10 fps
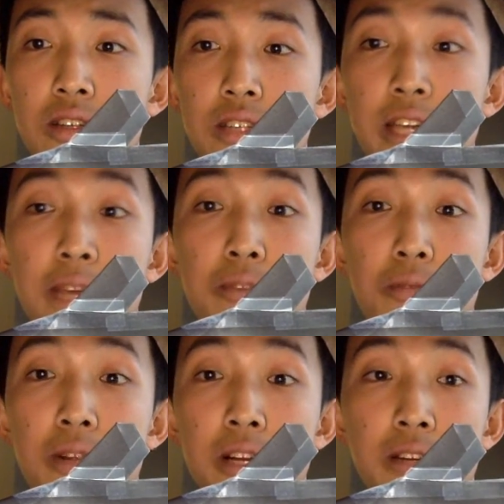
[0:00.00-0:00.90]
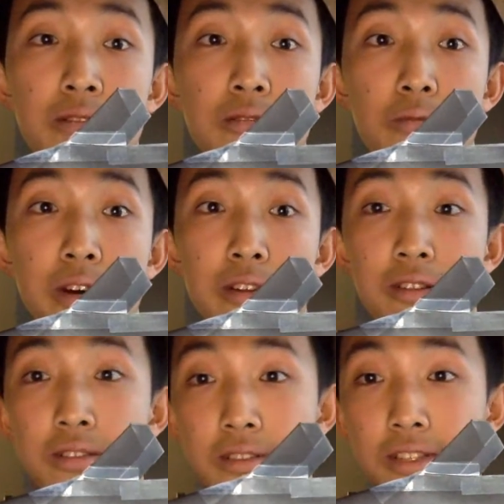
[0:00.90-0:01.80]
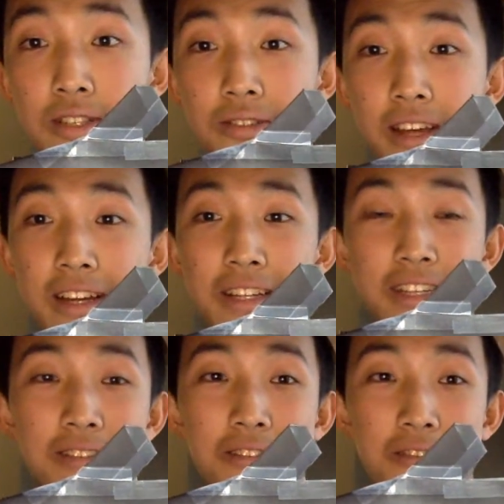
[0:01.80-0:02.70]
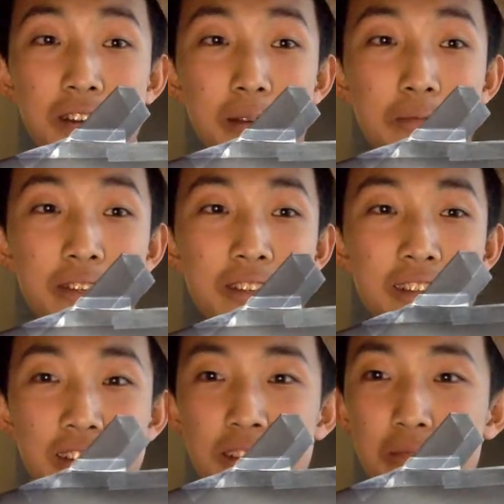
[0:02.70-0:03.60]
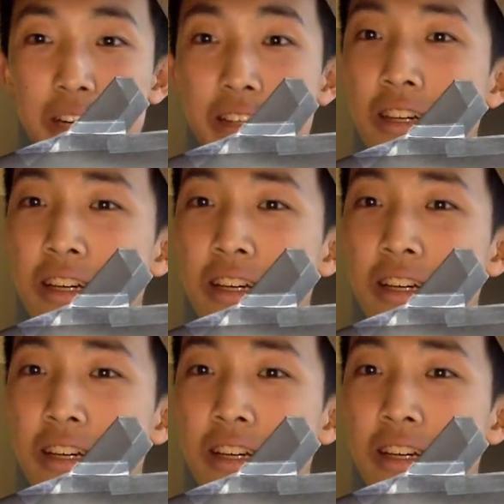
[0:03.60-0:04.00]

tape your plane well so that it doesn't look crappy like mine.